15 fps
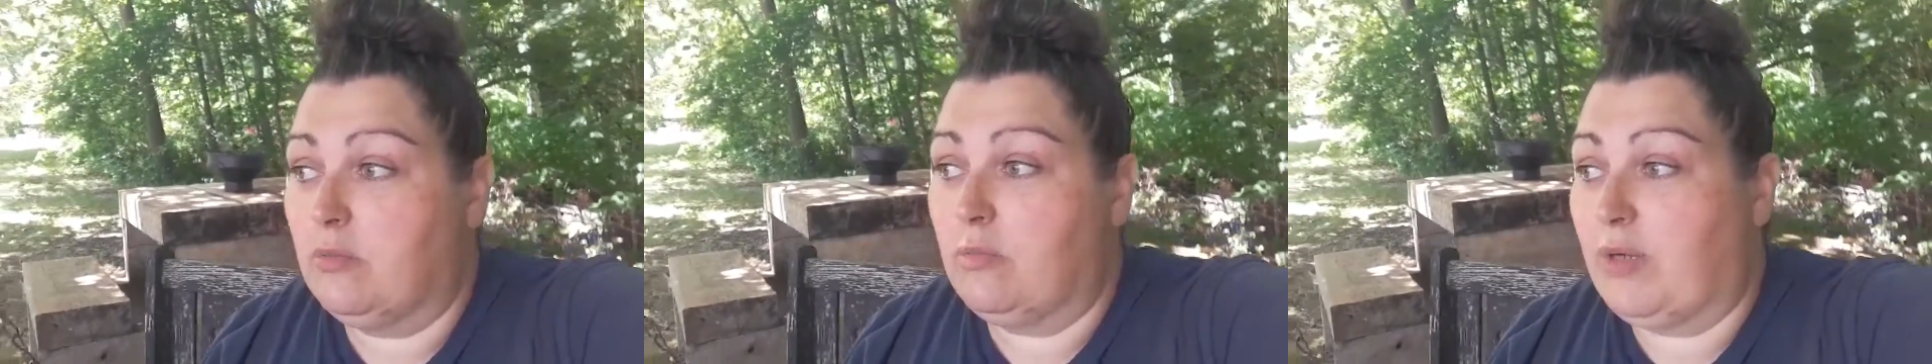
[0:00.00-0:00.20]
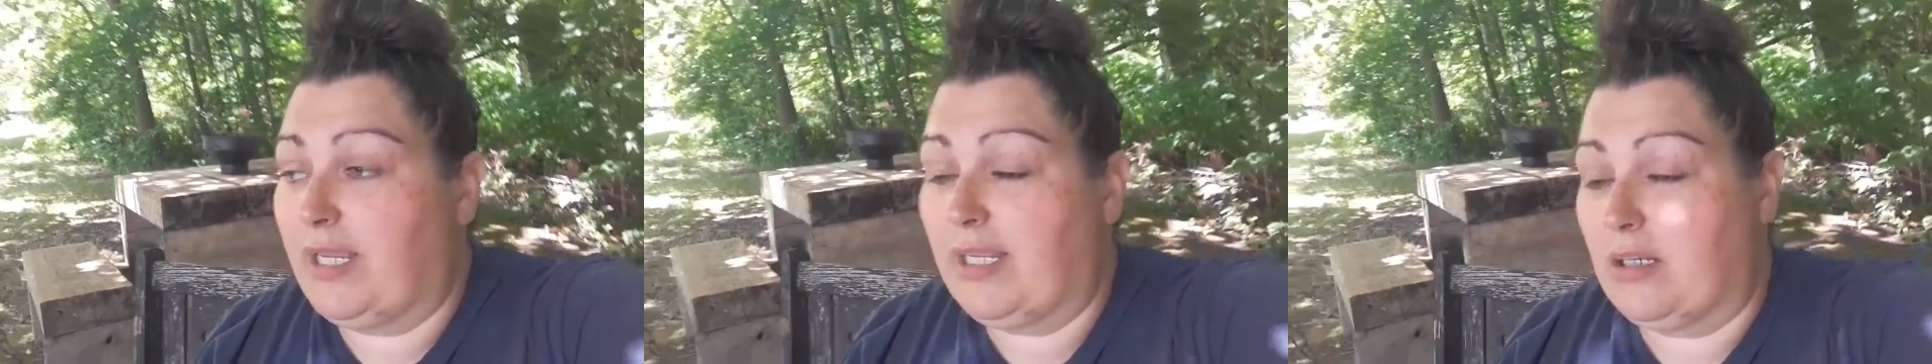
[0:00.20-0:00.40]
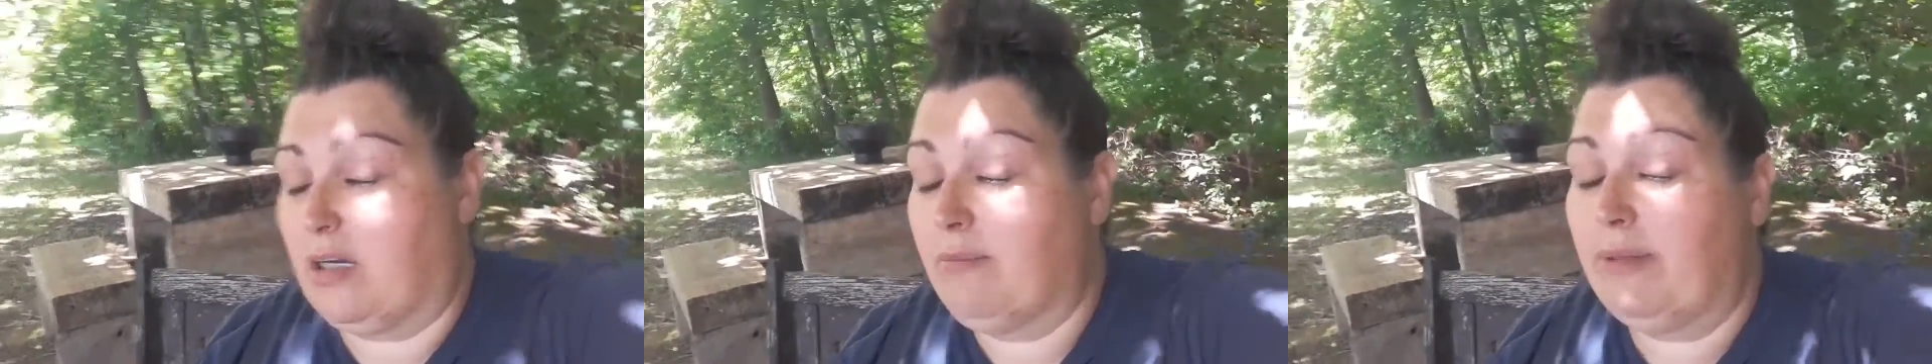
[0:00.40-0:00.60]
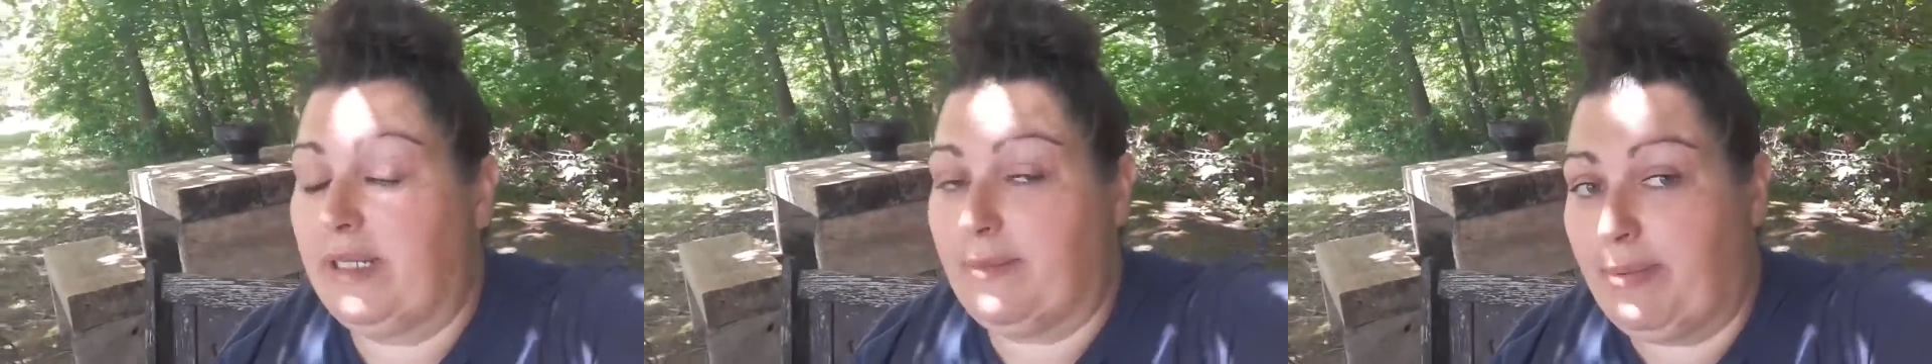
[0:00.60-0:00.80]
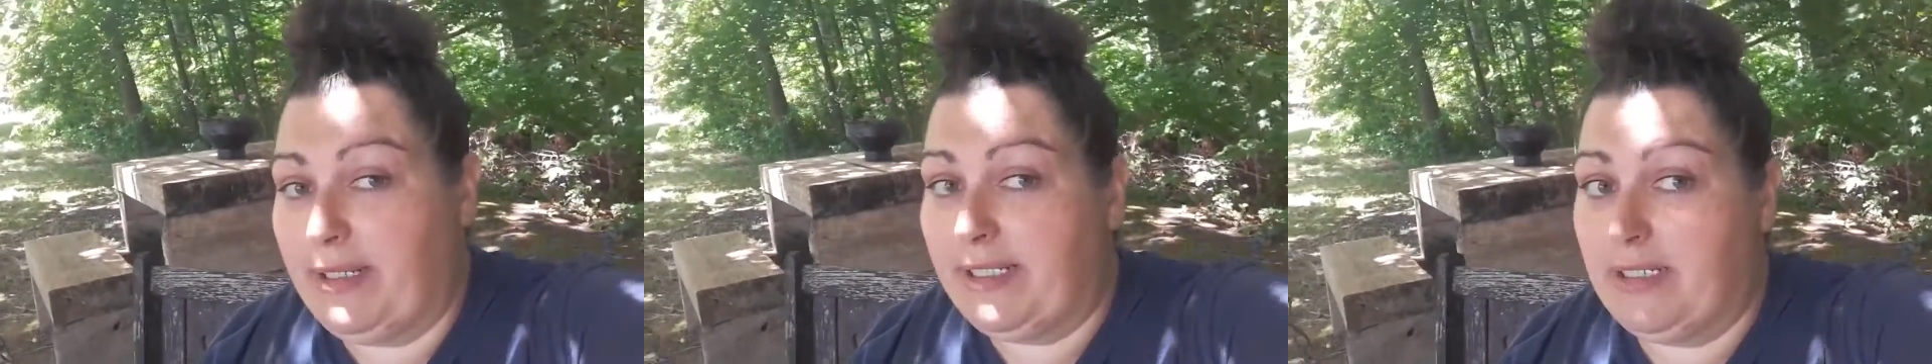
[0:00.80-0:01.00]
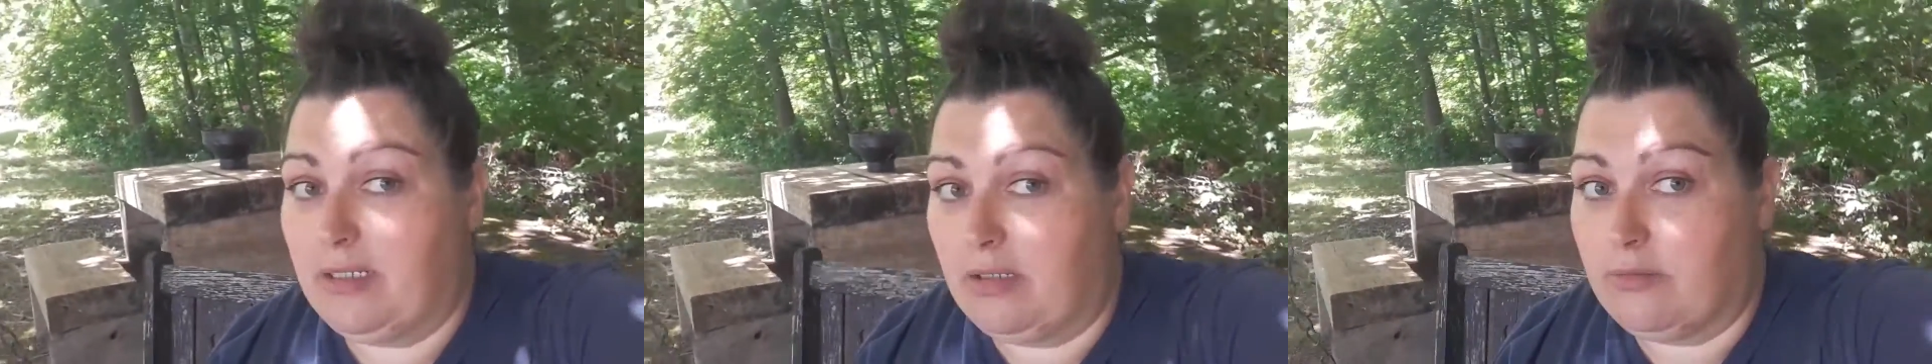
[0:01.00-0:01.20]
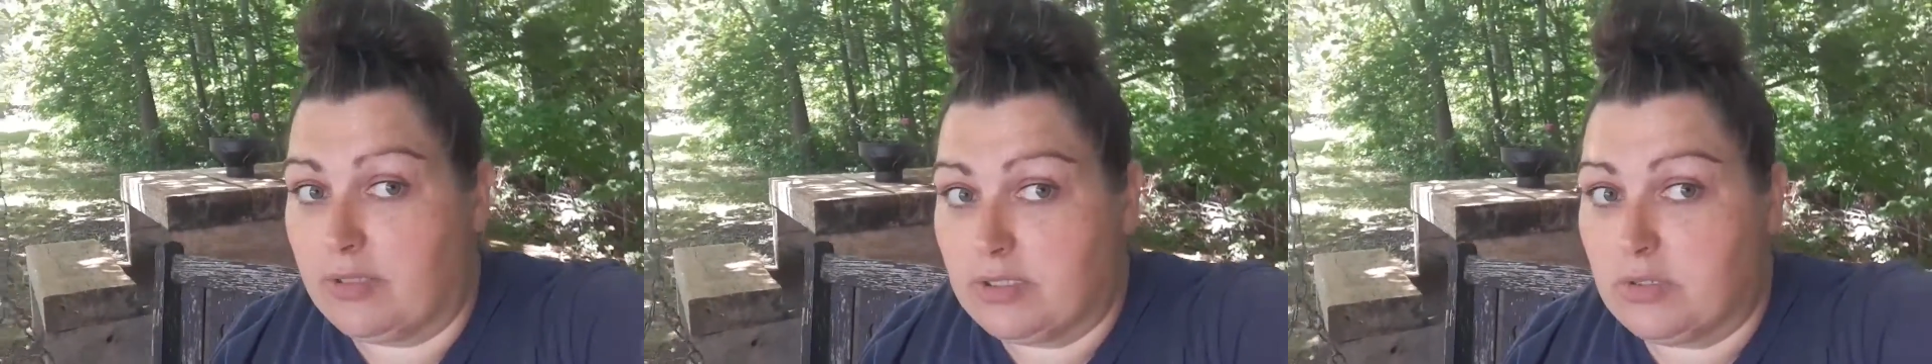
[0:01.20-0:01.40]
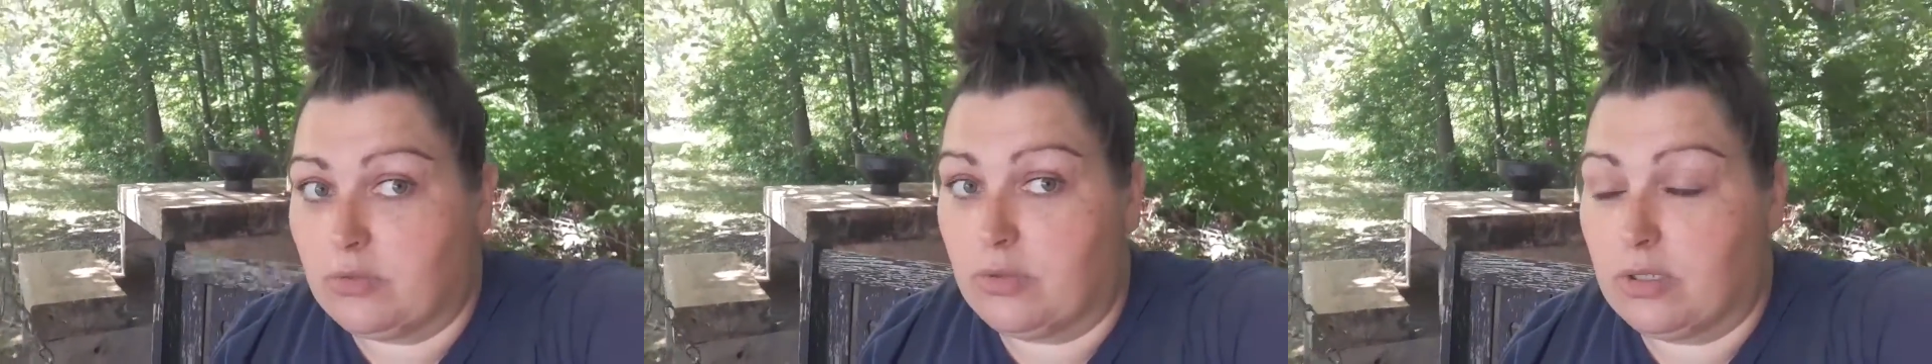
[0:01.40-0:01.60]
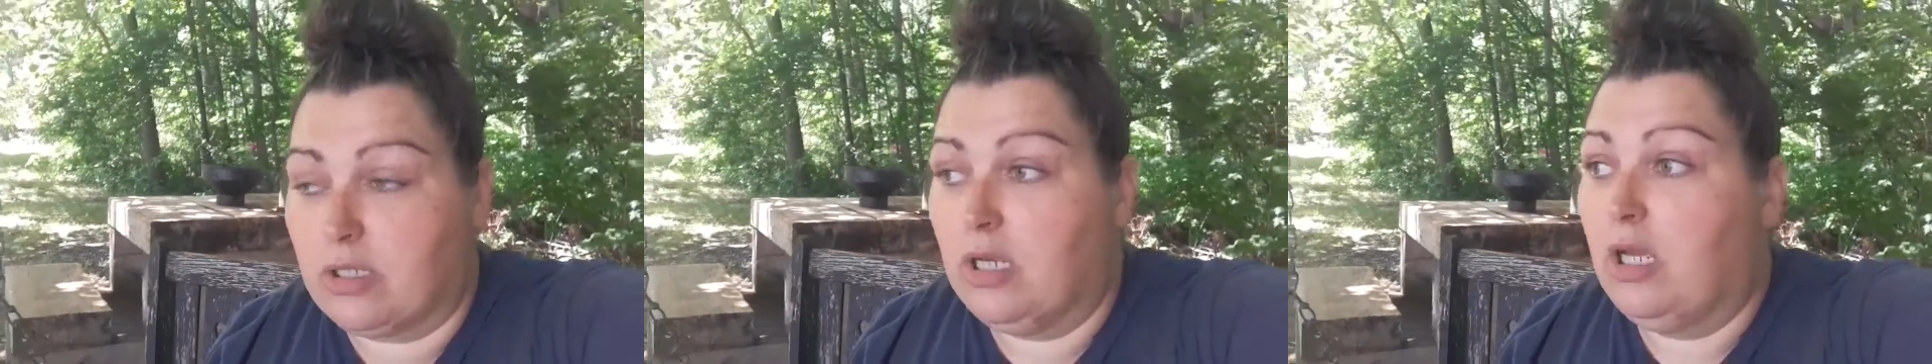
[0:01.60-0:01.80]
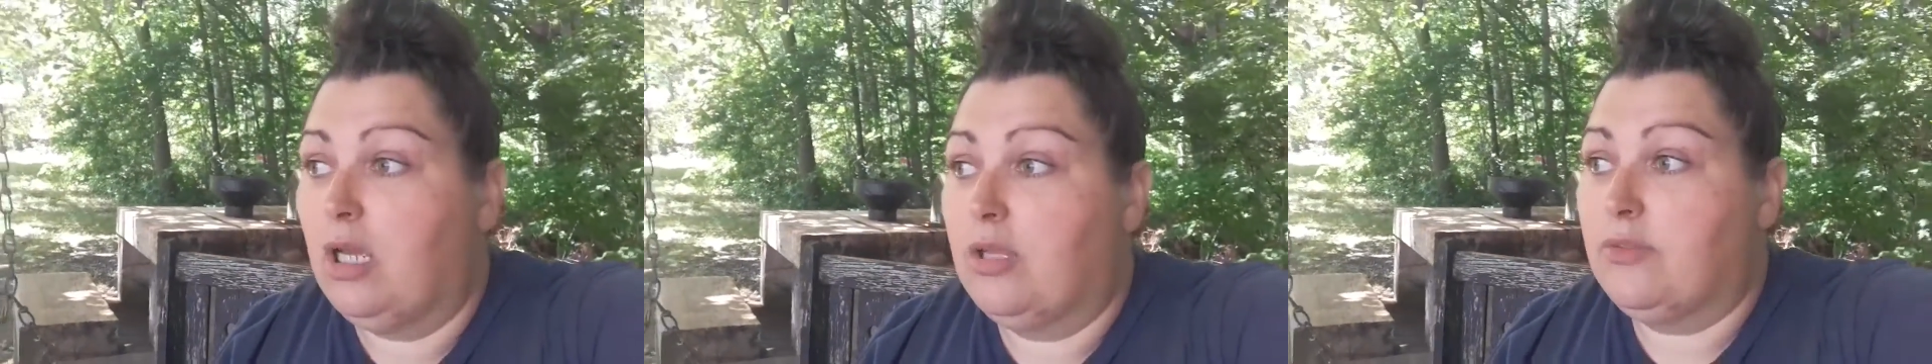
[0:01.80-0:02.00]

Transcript: we cannot be dependent on the store.